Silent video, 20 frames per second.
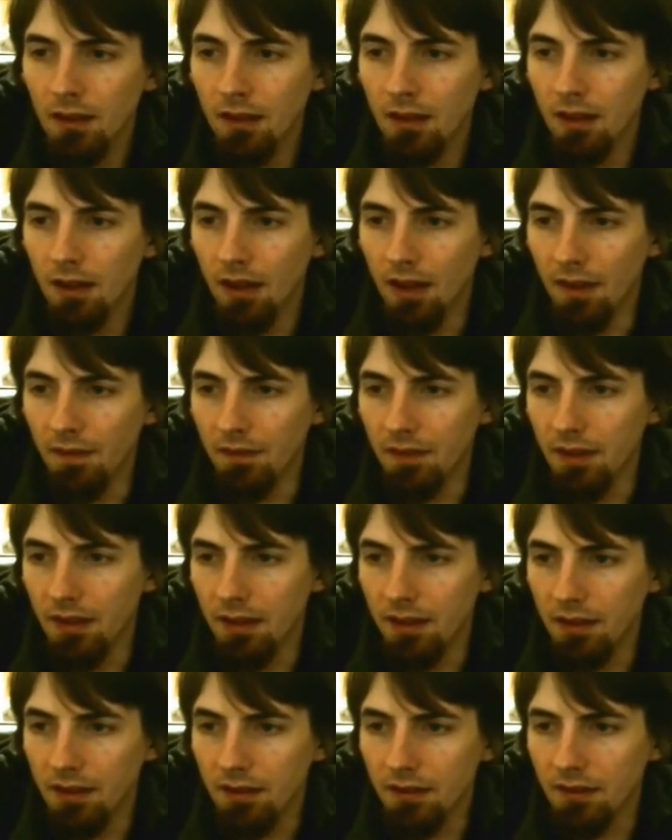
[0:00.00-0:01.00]
And
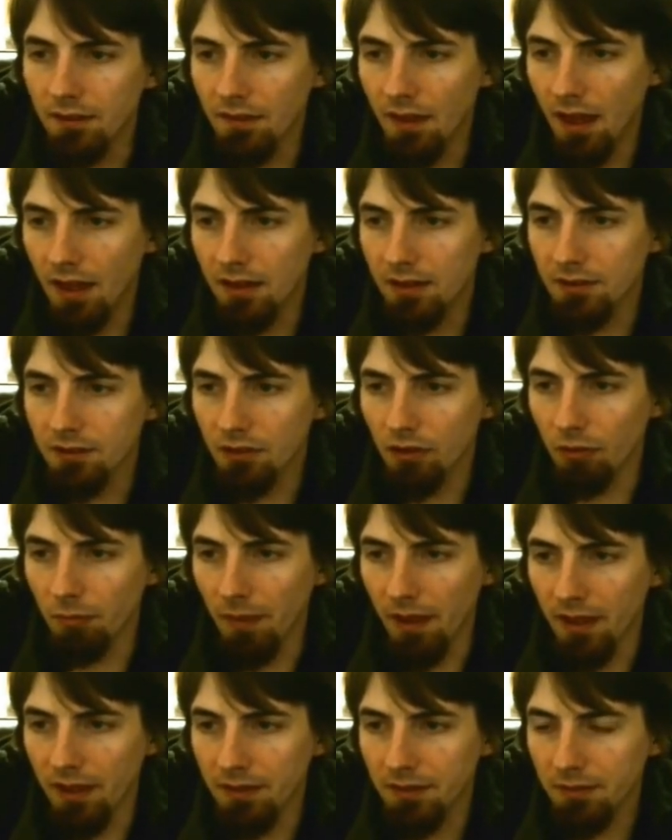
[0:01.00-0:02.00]
then that is an old
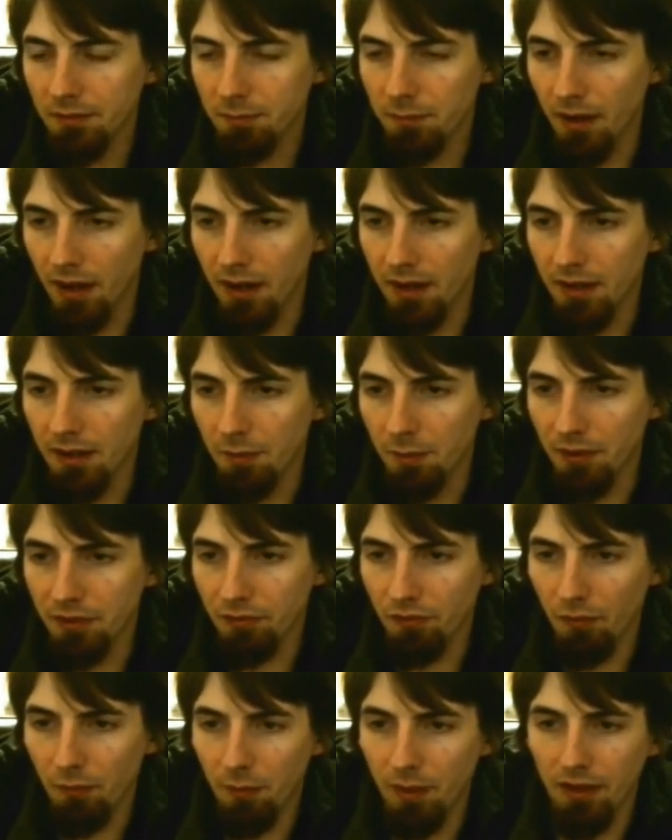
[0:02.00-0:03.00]
man by a bunch of
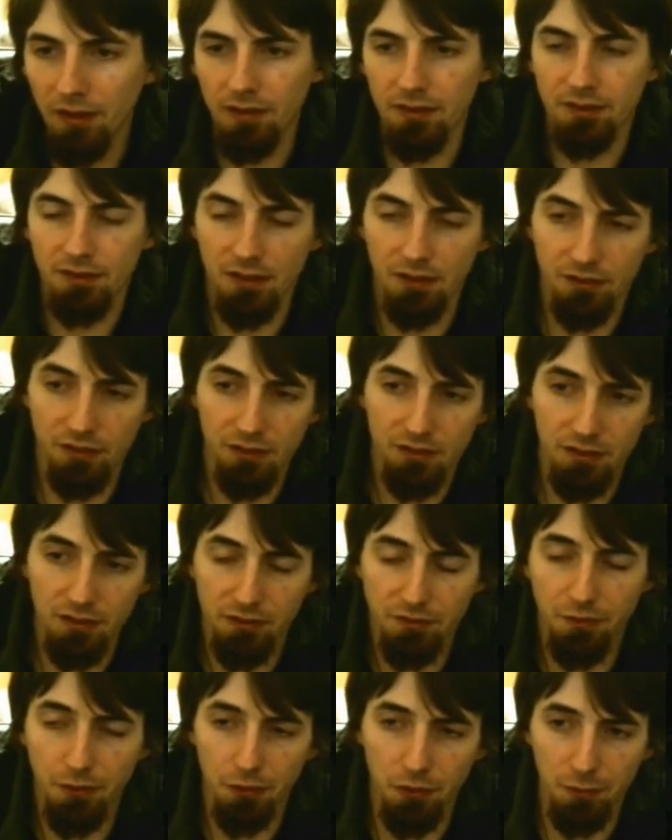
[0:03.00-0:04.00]
umbrellas. And I took this
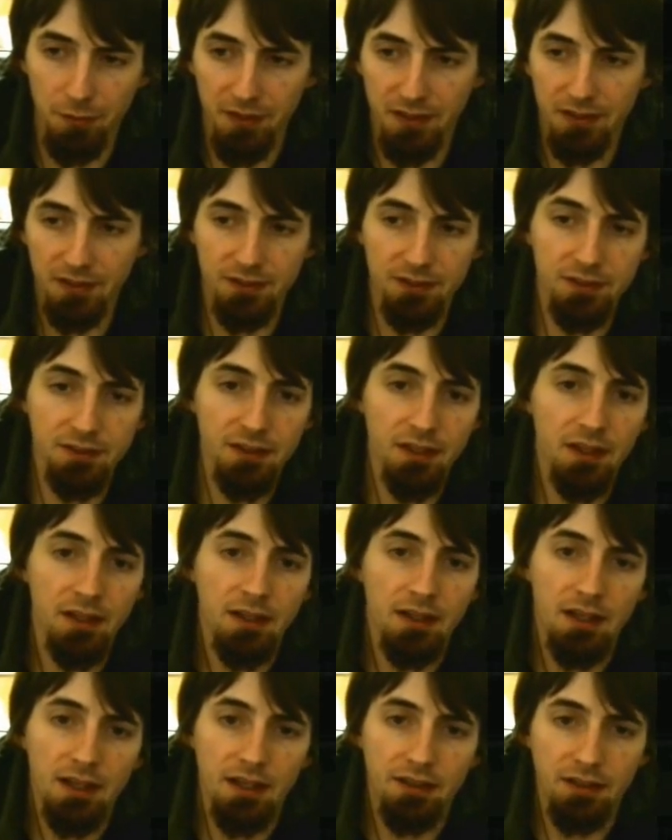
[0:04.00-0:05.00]
photo because,
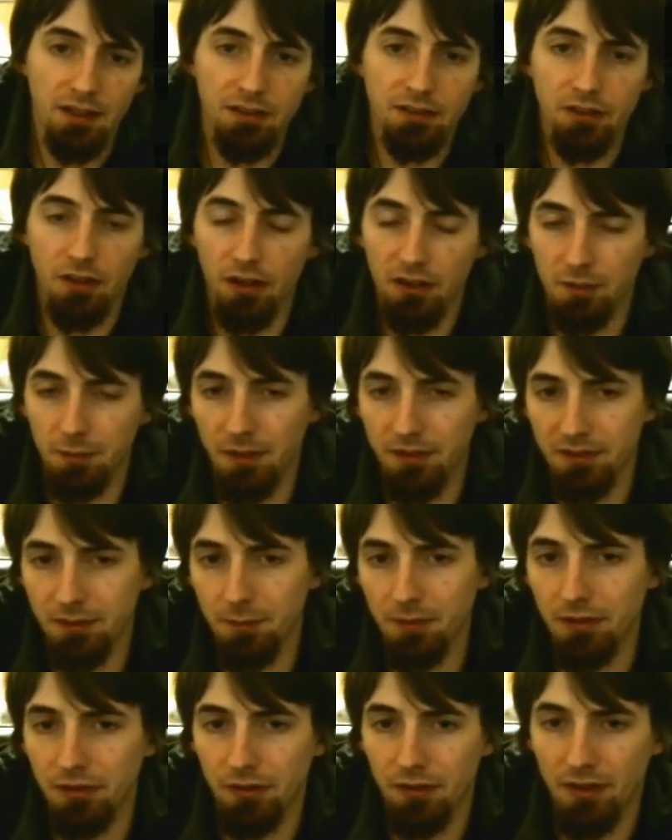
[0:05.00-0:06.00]
as I talked about some of
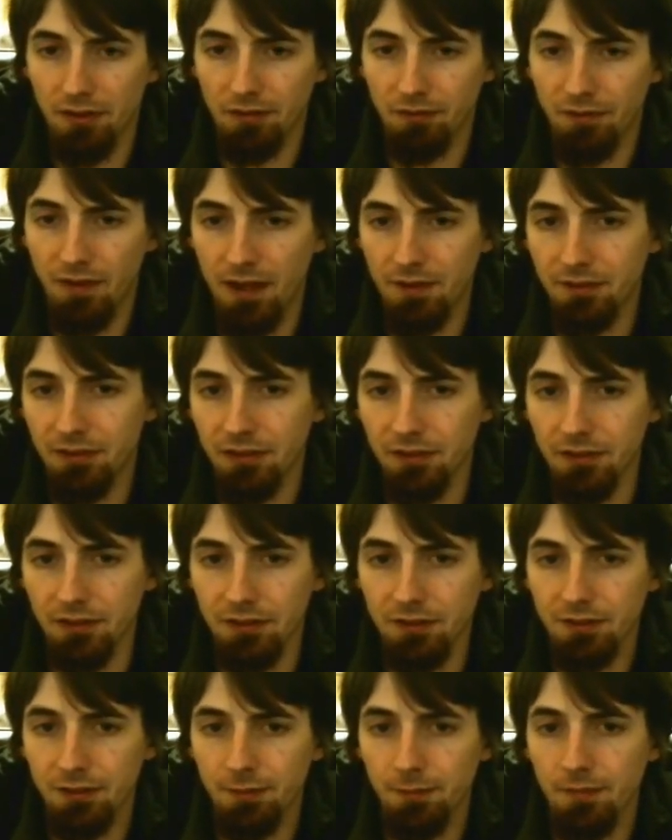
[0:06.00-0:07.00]
the 2005
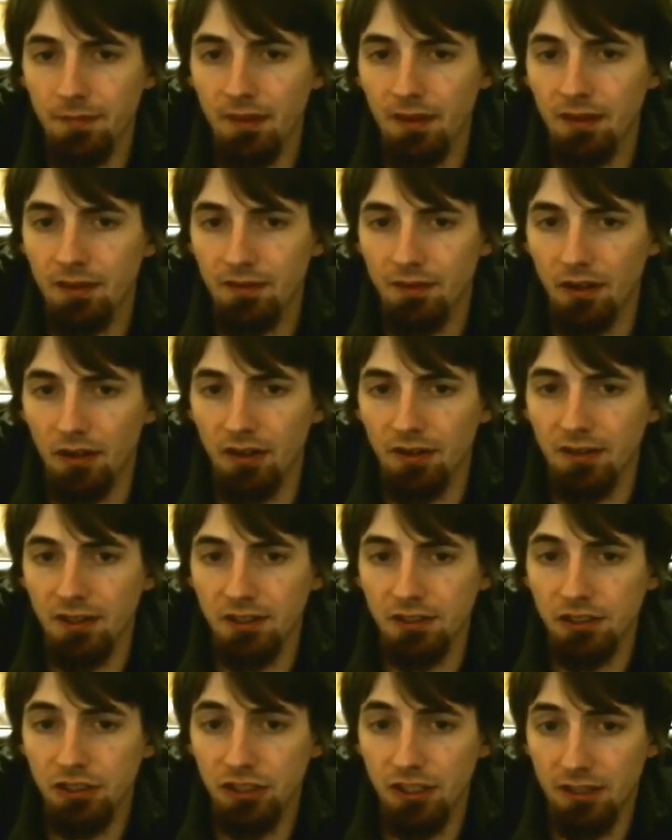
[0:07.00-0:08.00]
series, there is a
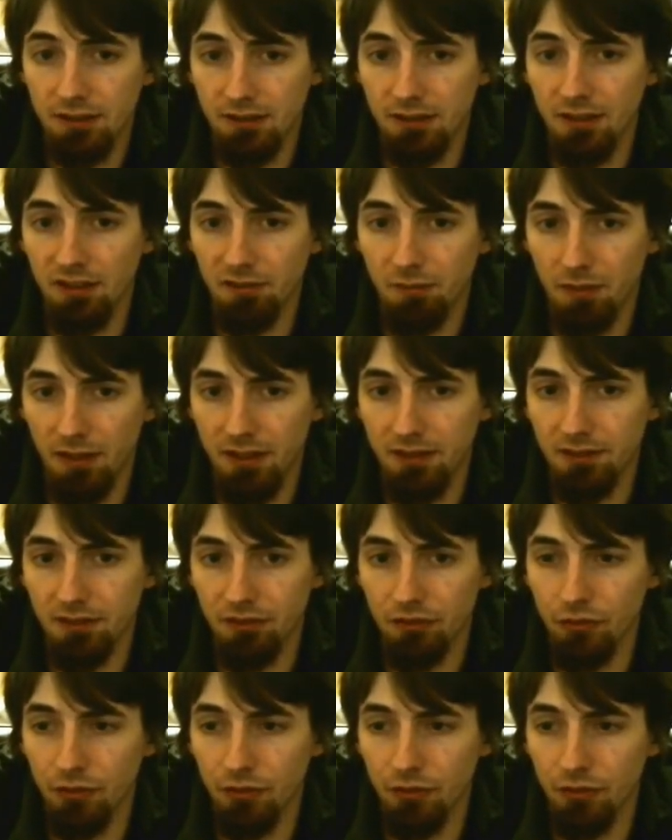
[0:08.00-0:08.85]
shit ton of places you can